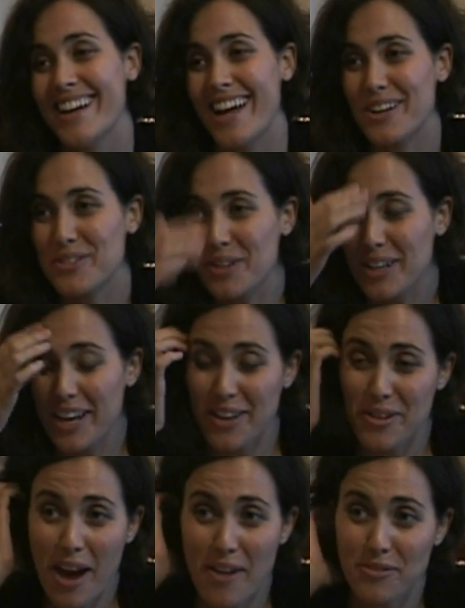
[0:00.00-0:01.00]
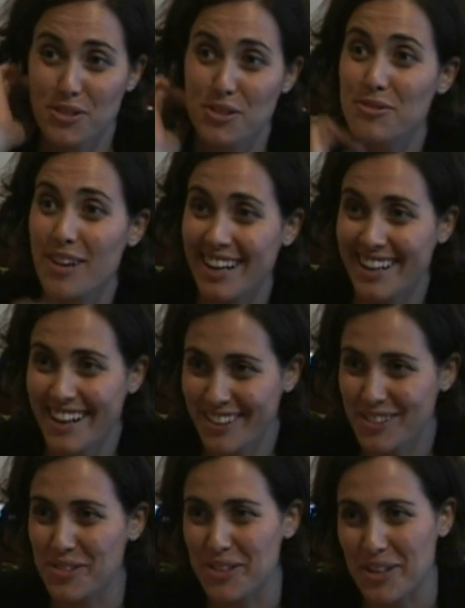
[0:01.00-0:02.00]
Actually, you have to run
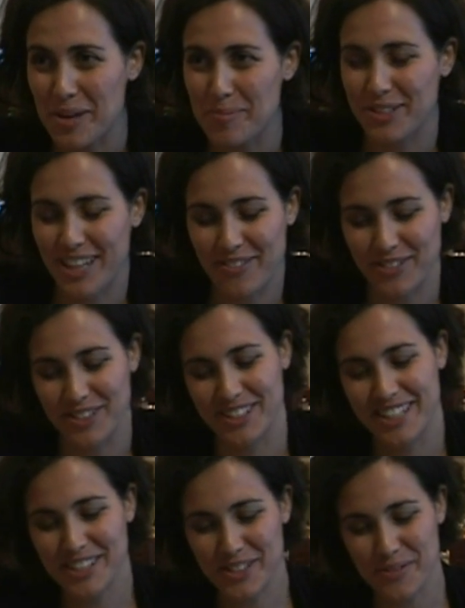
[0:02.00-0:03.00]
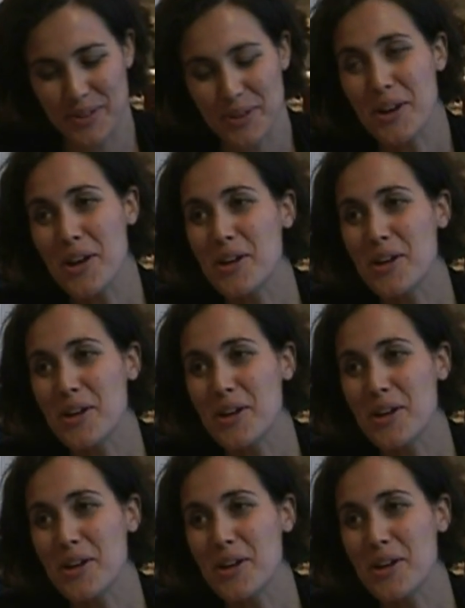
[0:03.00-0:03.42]
to the airport after the interview.